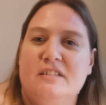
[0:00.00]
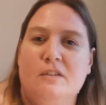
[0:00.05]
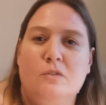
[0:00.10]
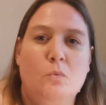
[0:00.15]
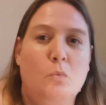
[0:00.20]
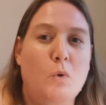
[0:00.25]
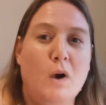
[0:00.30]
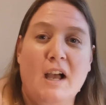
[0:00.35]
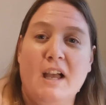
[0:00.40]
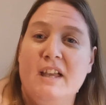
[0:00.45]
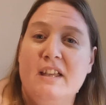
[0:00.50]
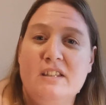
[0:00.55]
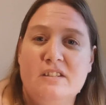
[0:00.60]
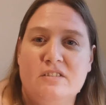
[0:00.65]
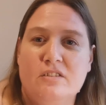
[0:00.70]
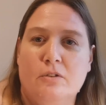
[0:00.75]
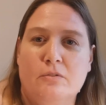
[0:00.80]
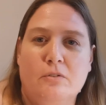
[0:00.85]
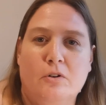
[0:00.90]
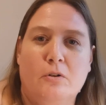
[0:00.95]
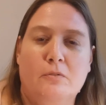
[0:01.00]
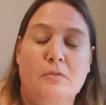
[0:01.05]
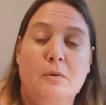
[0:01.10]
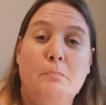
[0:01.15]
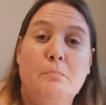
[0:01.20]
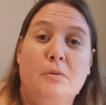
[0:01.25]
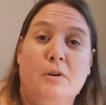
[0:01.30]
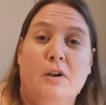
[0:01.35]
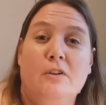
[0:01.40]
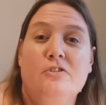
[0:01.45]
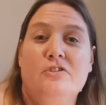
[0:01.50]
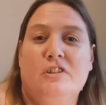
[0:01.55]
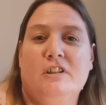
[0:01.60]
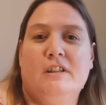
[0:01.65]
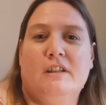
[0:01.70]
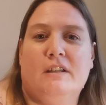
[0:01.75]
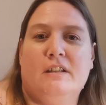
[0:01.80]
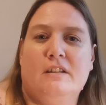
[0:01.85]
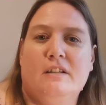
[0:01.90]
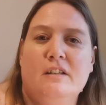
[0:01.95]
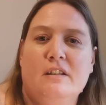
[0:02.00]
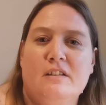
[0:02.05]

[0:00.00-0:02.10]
and ways of approaching it,